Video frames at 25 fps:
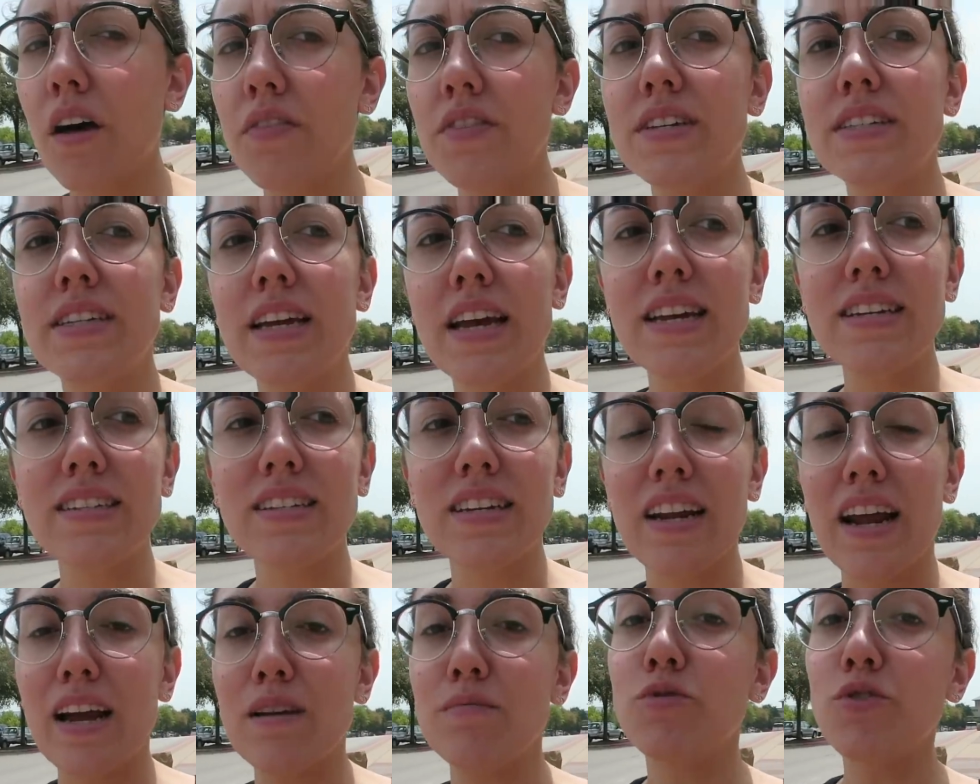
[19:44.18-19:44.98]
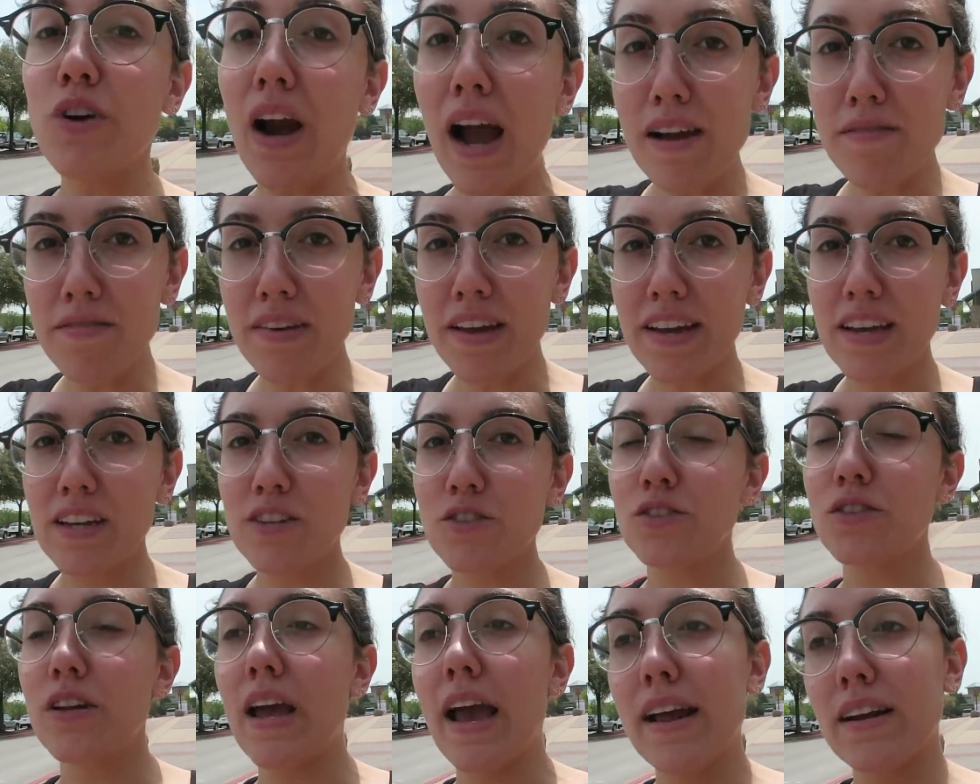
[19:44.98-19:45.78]
On the days that I'm driving
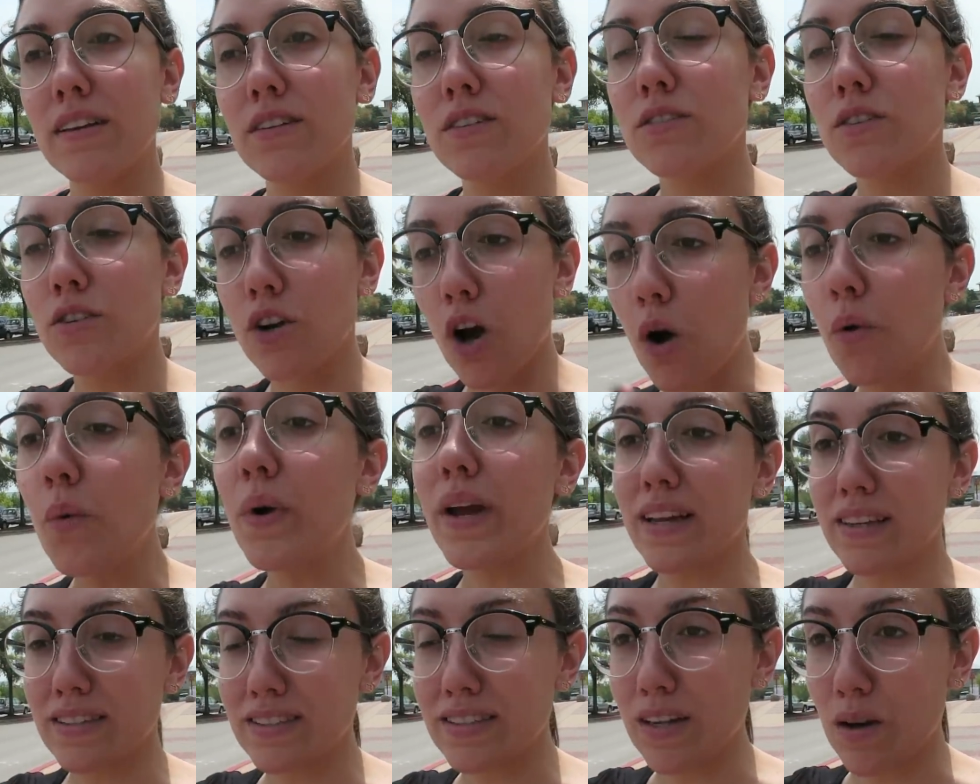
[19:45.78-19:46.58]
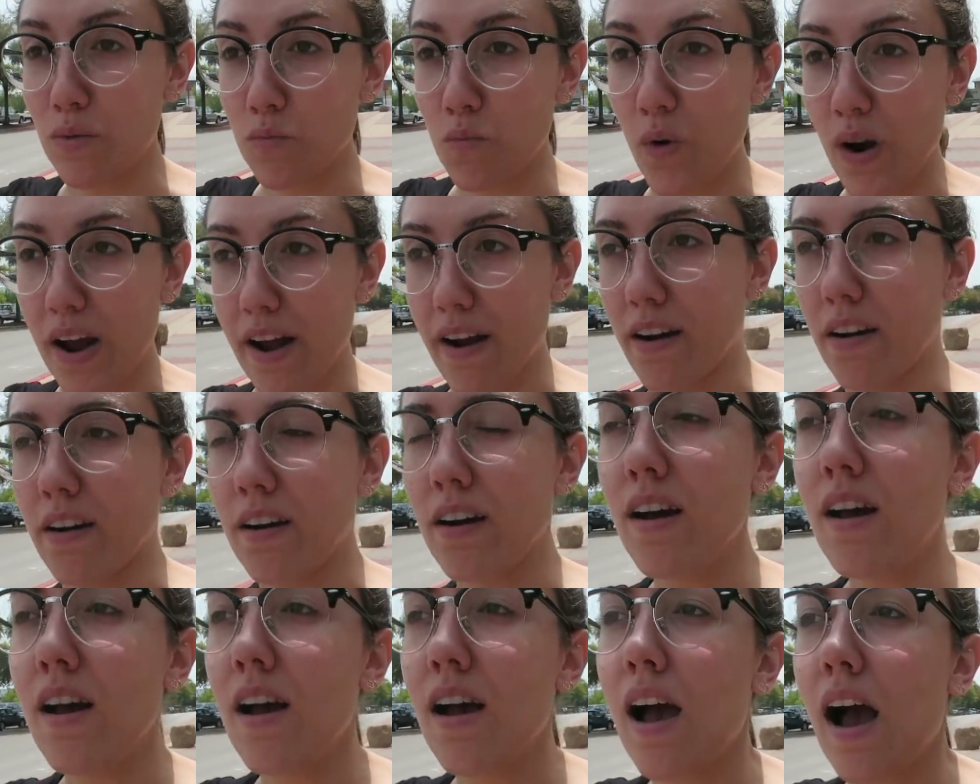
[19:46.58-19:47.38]
and going
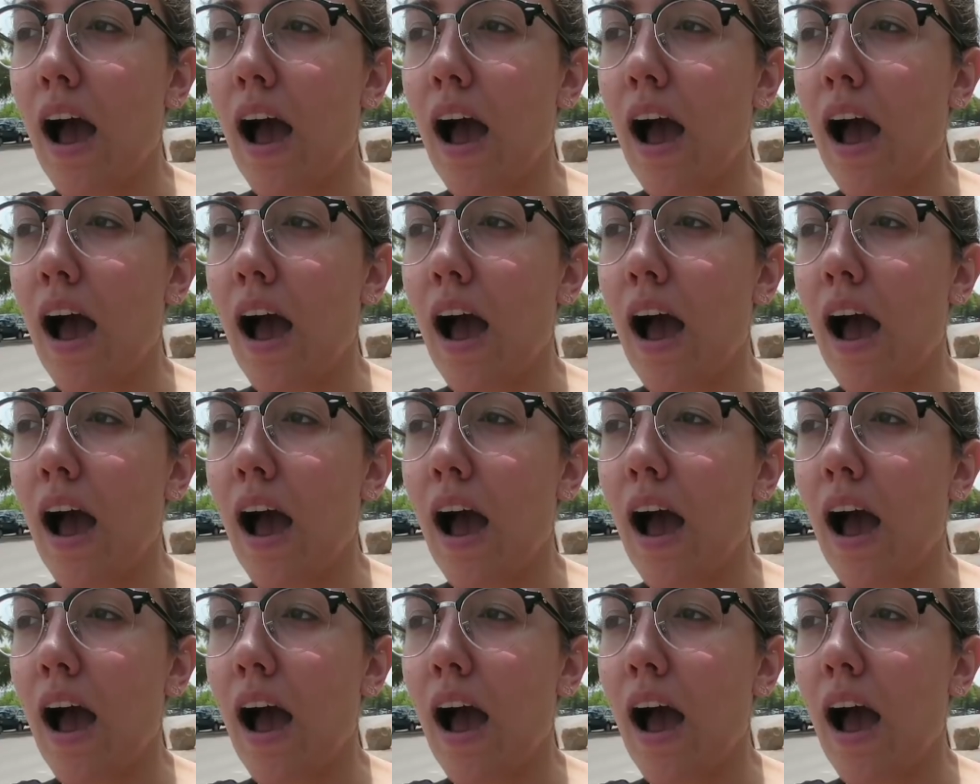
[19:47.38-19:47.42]
somewhere,